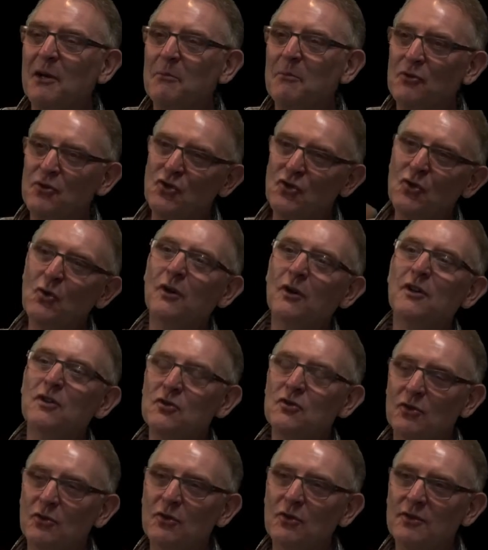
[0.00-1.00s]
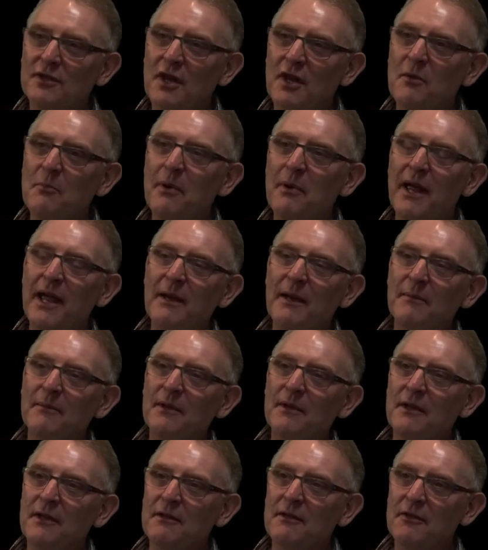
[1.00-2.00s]
but surely you should also blame
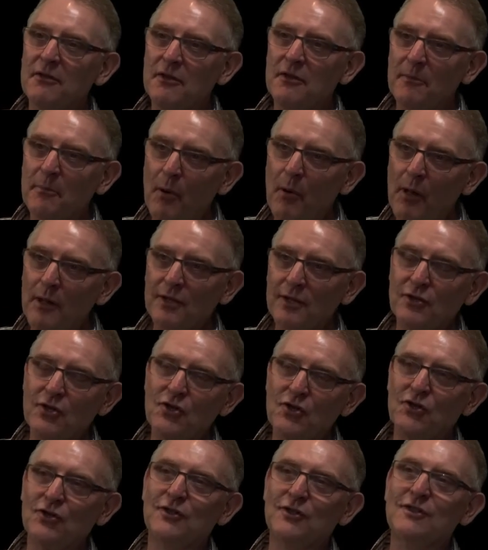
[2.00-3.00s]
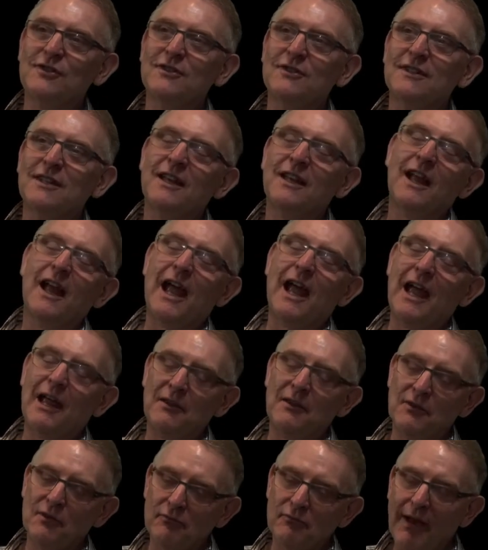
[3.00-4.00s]
the politicians
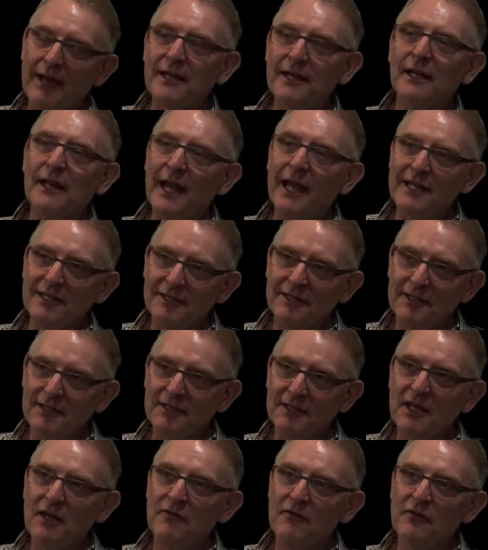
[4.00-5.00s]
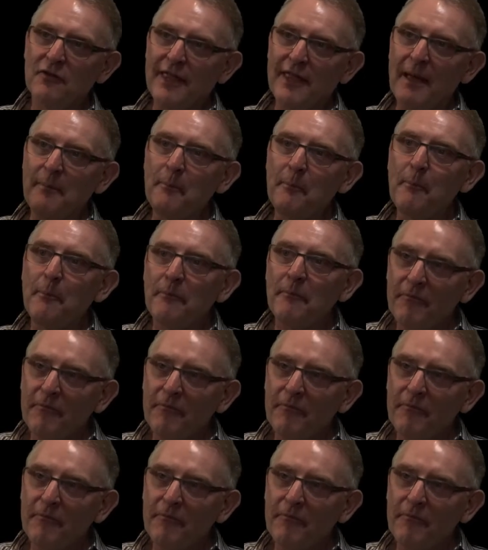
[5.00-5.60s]
and the regulators for their